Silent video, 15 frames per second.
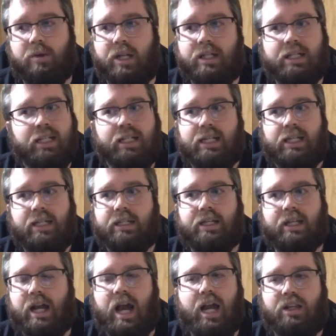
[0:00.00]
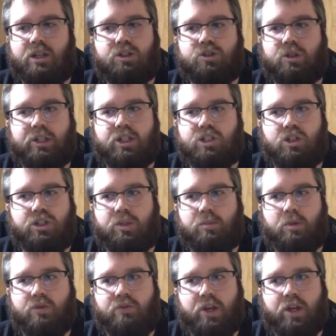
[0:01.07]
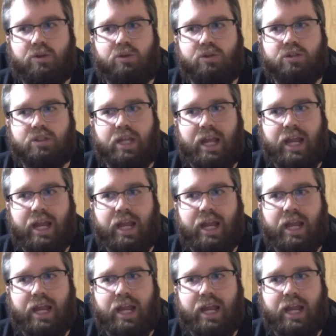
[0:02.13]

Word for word: But the guy literally just looked at both vehicles,